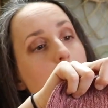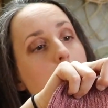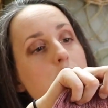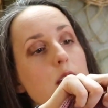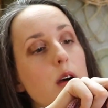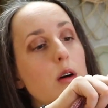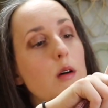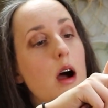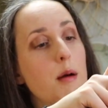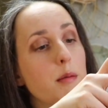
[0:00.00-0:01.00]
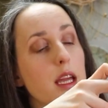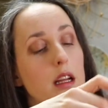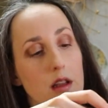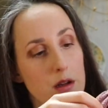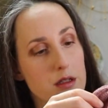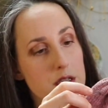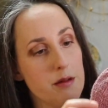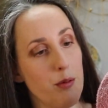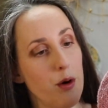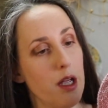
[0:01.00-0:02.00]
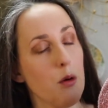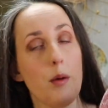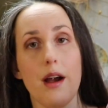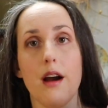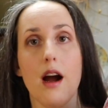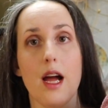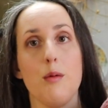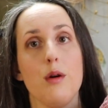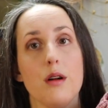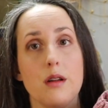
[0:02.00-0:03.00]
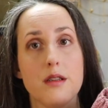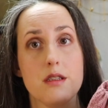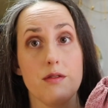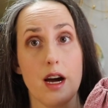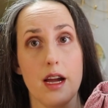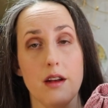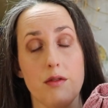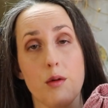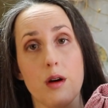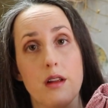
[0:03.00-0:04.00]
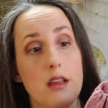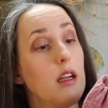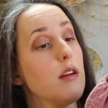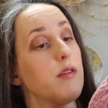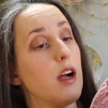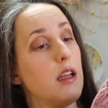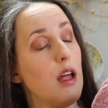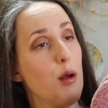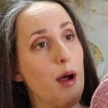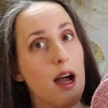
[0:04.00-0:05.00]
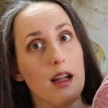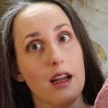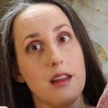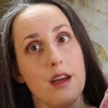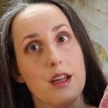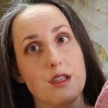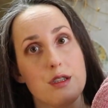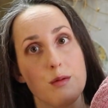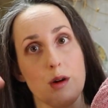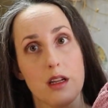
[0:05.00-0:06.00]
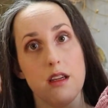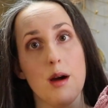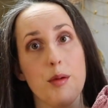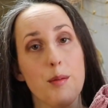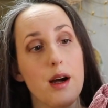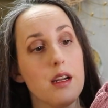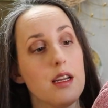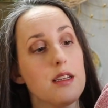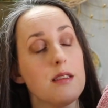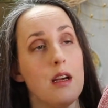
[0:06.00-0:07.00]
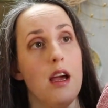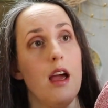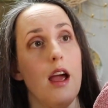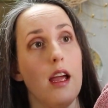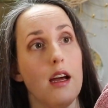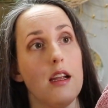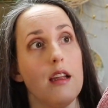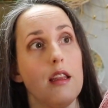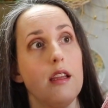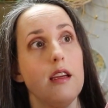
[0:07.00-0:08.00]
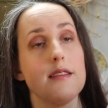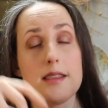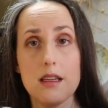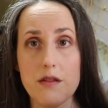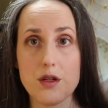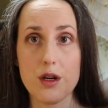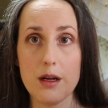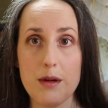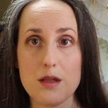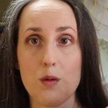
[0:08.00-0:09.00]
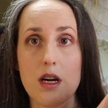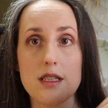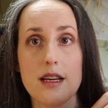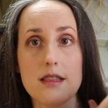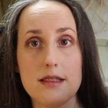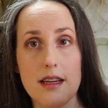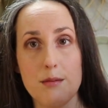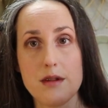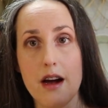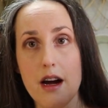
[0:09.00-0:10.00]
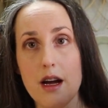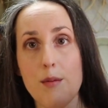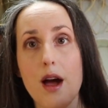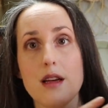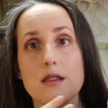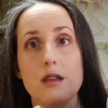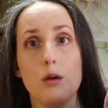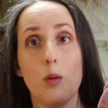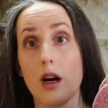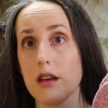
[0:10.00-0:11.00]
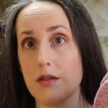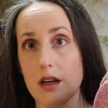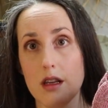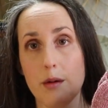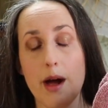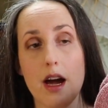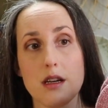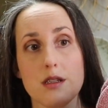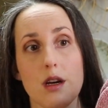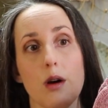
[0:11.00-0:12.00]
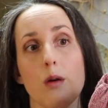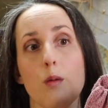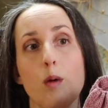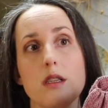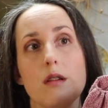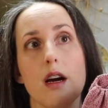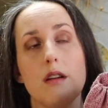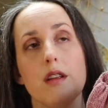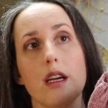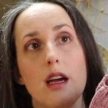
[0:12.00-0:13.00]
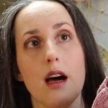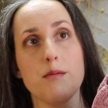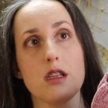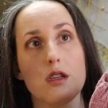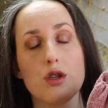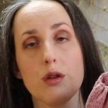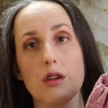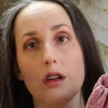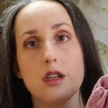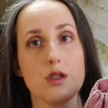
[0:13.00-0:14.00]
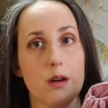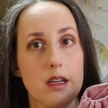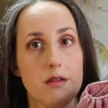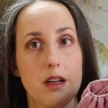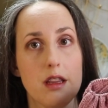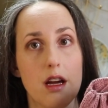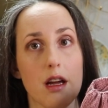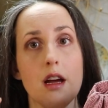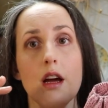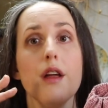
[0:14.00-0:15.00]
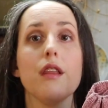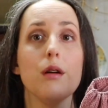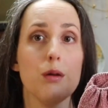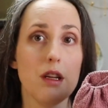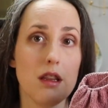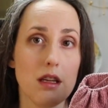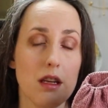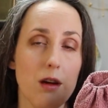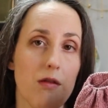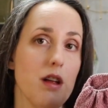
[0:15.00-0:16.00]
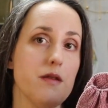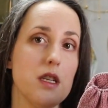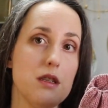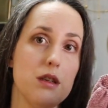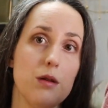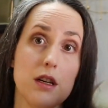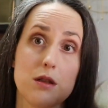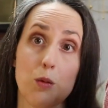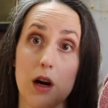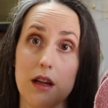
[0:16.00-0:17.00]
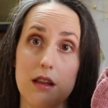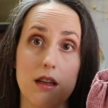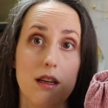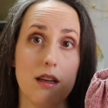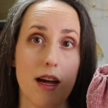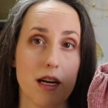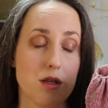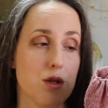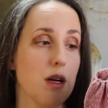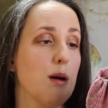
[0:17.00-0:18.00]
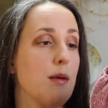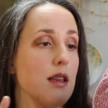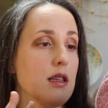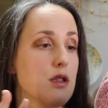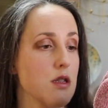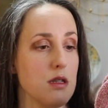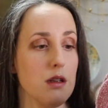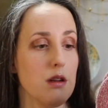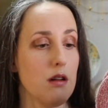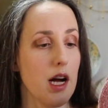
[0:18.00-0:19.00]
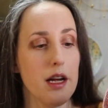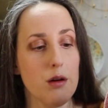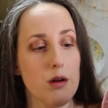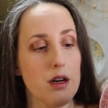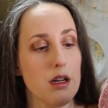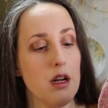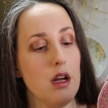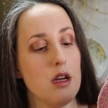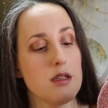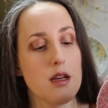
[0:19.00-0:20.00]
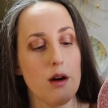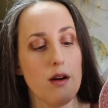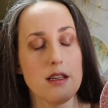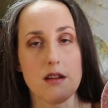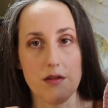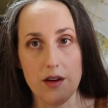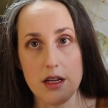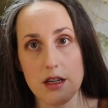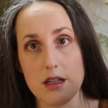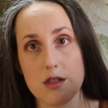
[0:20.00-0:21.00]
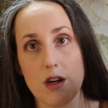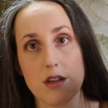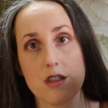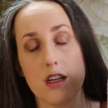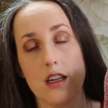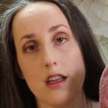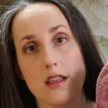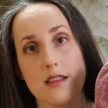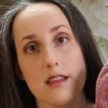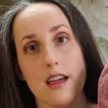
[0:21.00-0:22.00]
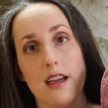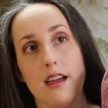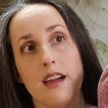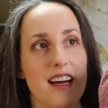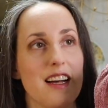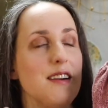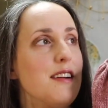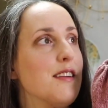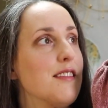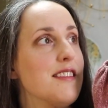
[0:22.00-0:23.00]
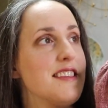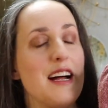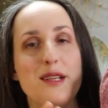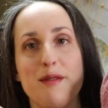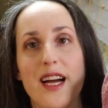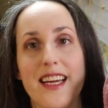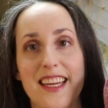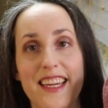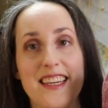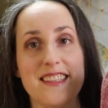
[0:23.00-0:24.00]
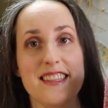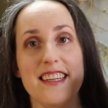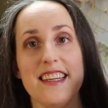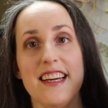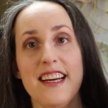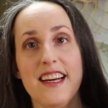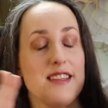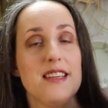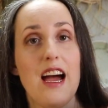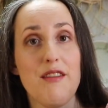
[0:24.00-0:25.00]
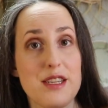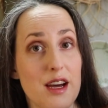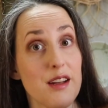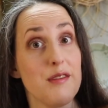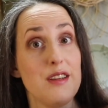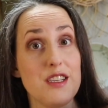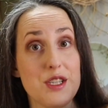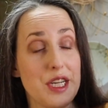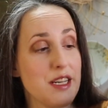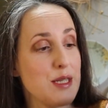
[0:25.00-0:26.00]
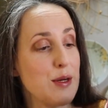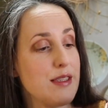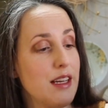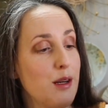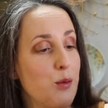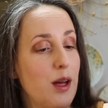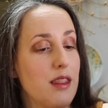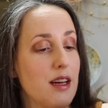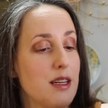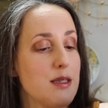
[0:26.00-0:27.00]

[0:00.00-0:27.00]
So I'm getting close to the point where I will divide for the front and back and then just work the upper bodies. And the sleeve trim is worked at the same time as you work the front and the back. So once you kind of like get up to the shoulder and join everything, the only thing that you have left to do is work the neck trim, and that's just a little I-cord. So it's a fun construction that's like, I don't know, satisfying, easy, doesn't have a ton of finishing associated with it.